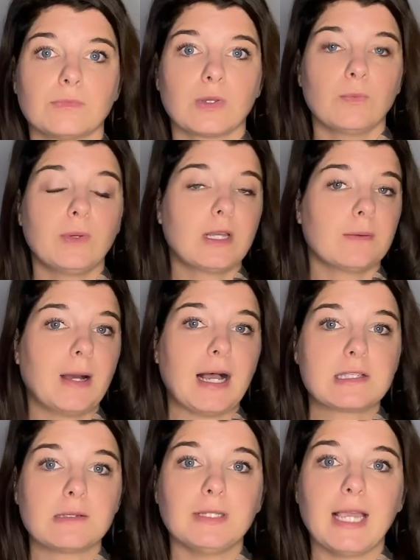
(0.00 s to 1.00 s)
We could
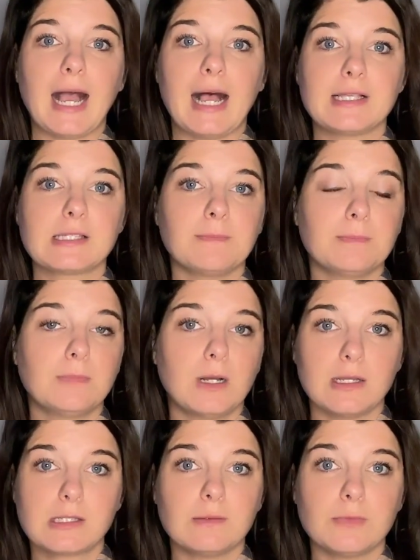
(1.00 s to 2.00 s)
possibly ask
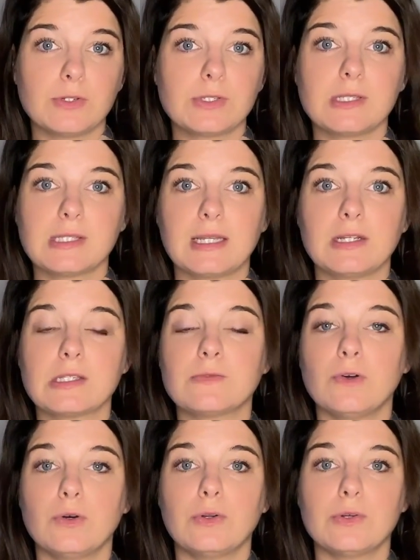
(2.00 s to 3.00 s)
customers to send us
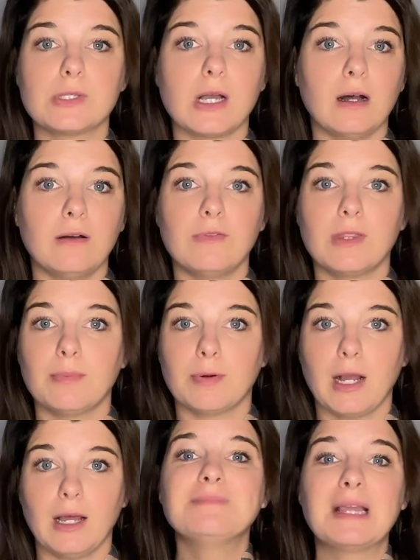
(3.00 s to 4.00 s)
photos of the
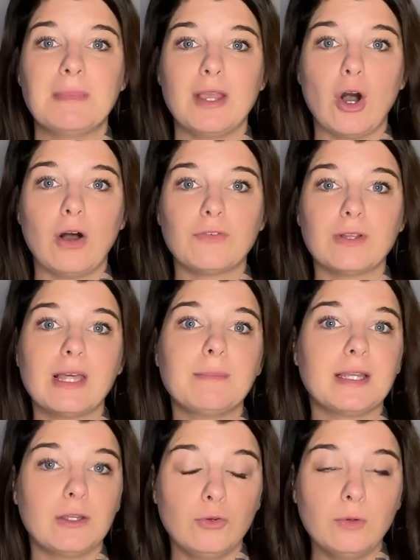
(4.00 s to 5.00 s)
product, maybe offer them a
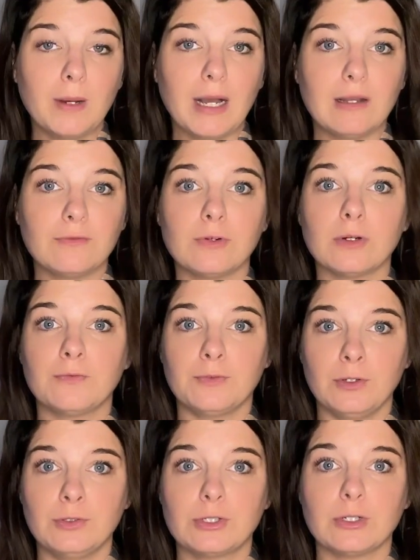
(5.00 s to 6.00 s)
coupon for
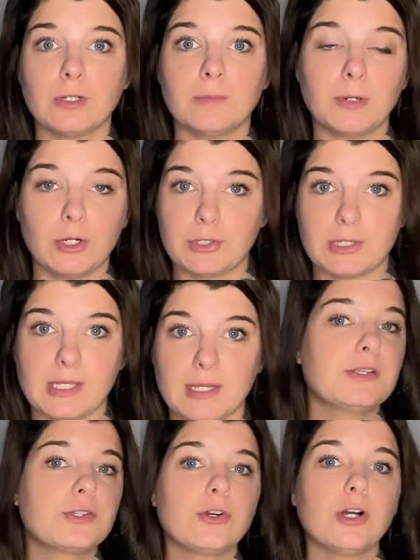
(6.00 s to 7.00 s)
future purchases.
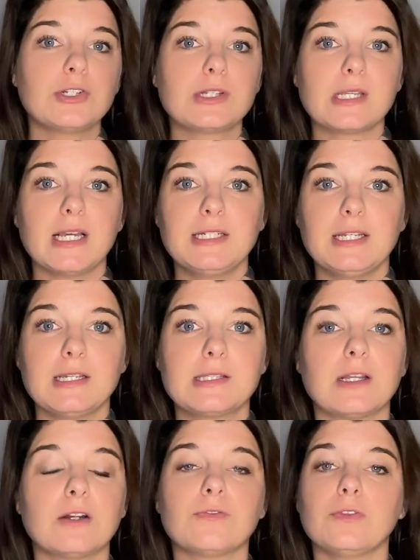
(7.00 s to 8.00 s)
These are all just ideas
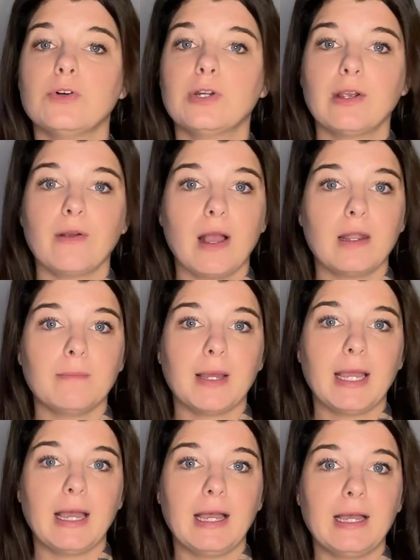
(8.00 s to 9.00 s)
that are floating around in my
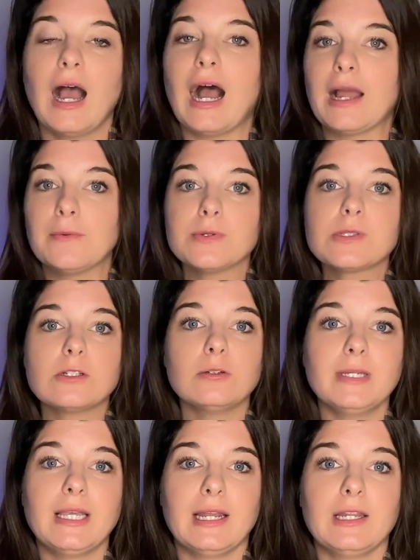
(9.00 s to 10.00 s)
head. I will still
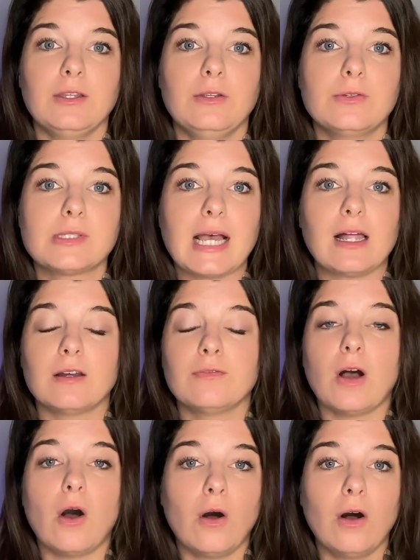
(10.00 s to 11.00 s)
be getting use out
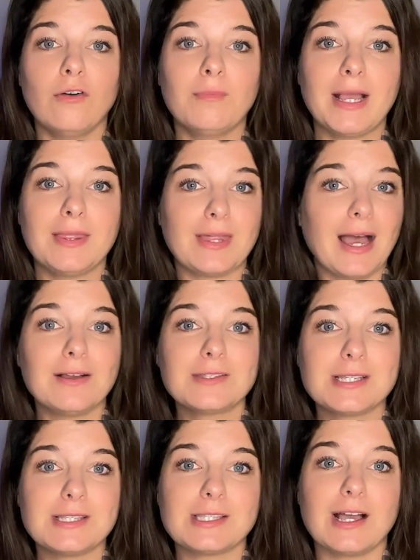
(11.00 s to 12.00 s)
of all of my
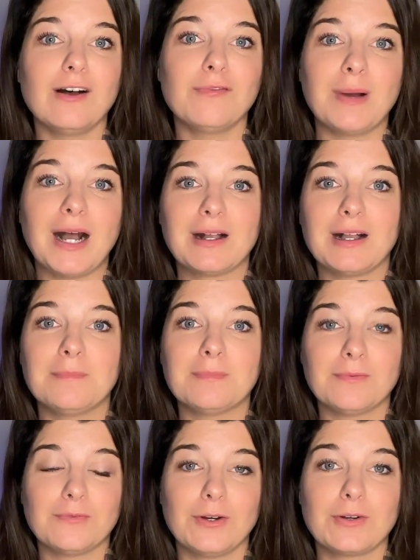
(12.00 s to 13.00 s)
thousands of
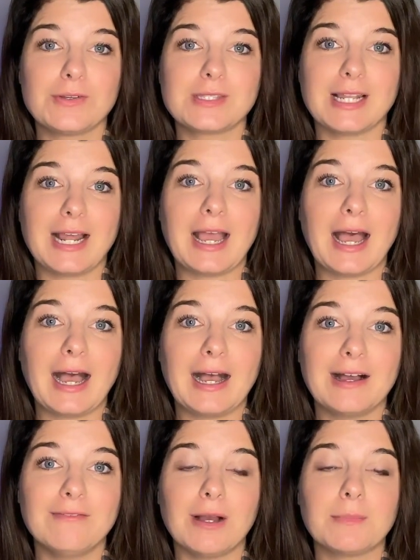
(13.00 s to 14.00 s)
mock-up photos that I
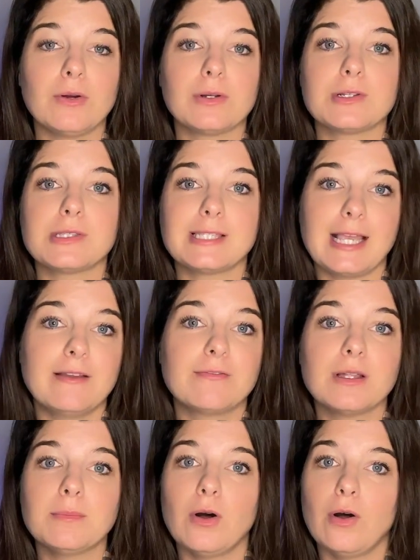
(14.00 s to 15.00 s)
have. I'm going to save
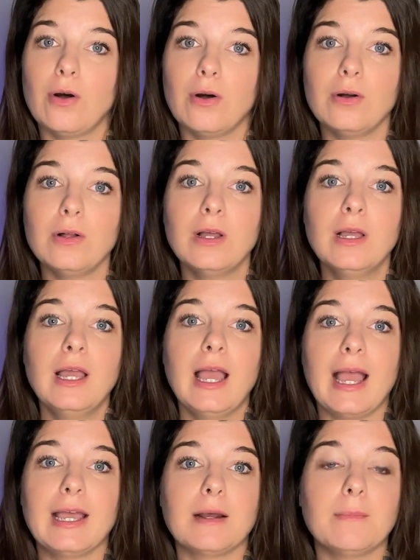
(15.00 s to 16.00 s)
them all,
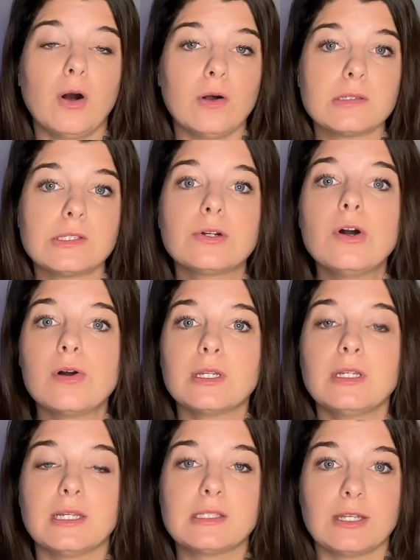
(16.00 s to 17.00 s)
and I'm also going
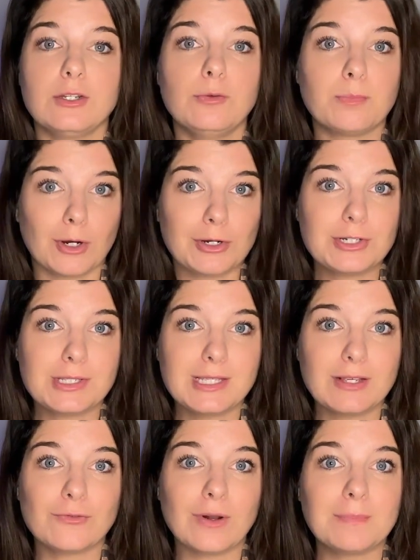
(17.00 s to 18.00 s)
to continue
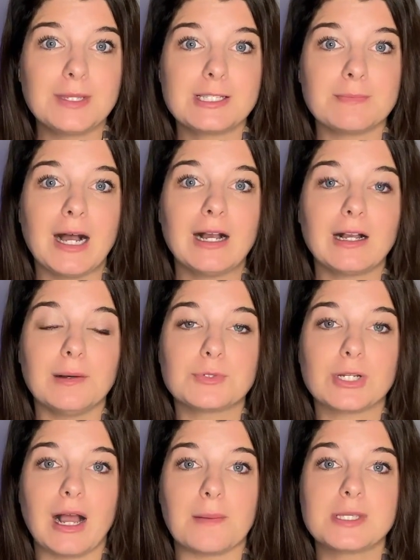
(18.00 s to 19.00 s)
purchasing from these mock-up
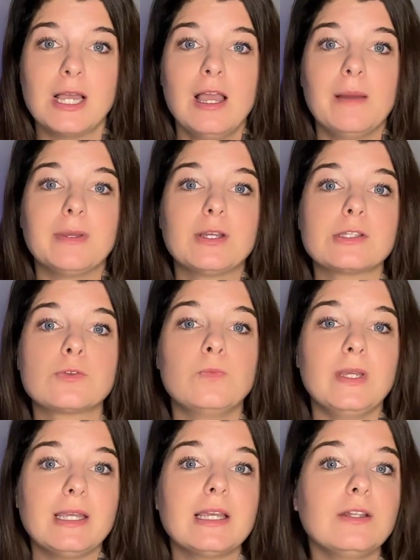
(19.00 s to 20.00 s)
shops because
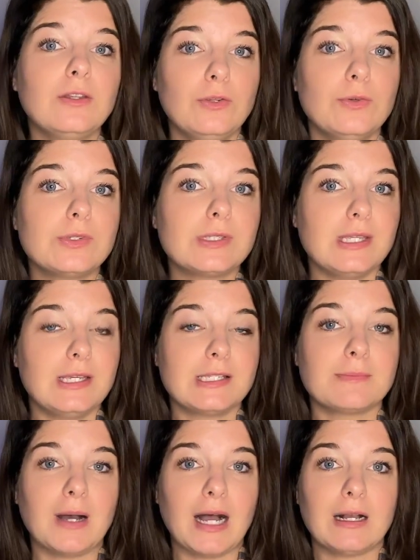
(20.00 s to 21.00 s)
we can use these
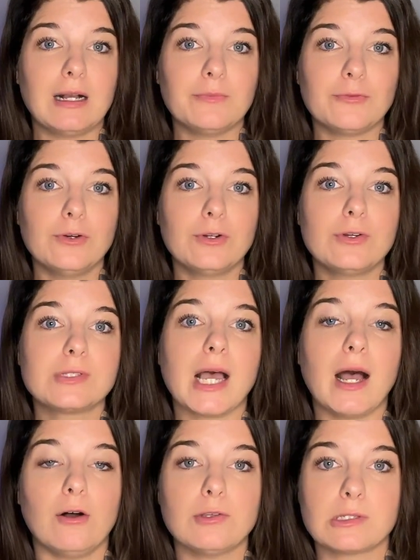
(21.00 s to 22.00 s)
mock-up photos
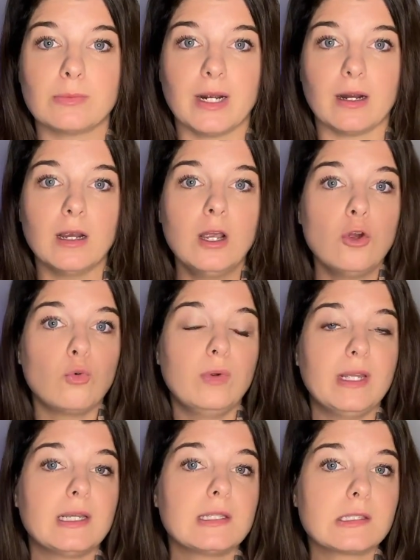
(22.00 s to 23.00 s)
elsewhere.
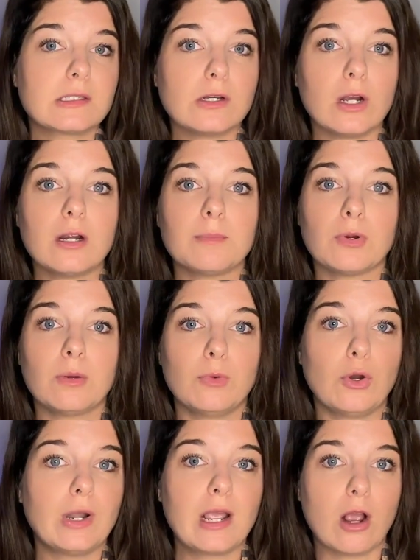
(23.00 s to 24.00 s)
We can start
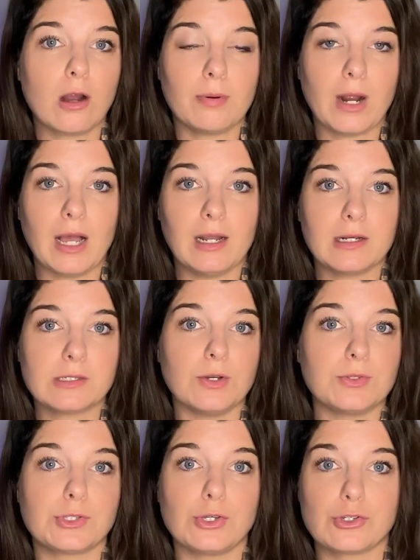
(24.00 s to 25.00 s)
promoting our products
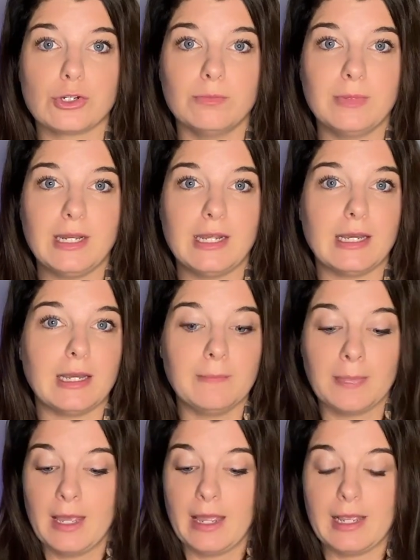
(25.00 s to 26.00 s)
on social media.
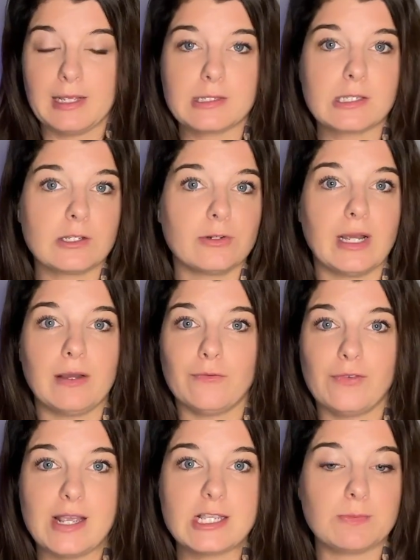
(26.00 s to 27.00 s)
Instagram,
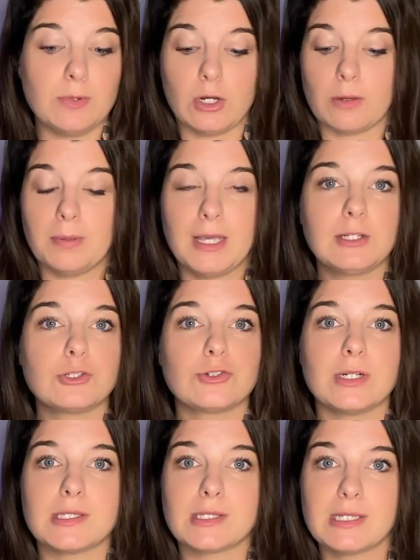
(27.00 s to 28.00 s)
Facebook,
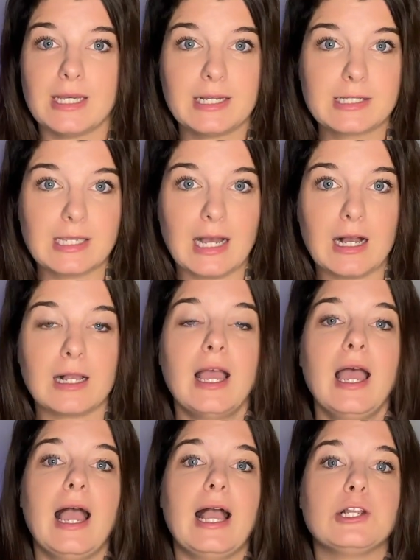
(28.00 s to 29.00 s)
Pinterest, TikTok,
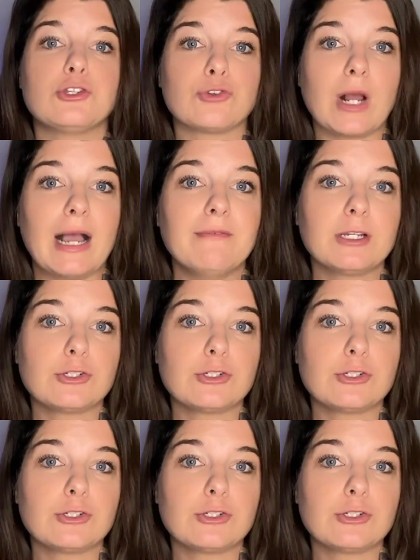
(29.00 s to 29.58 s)
and driving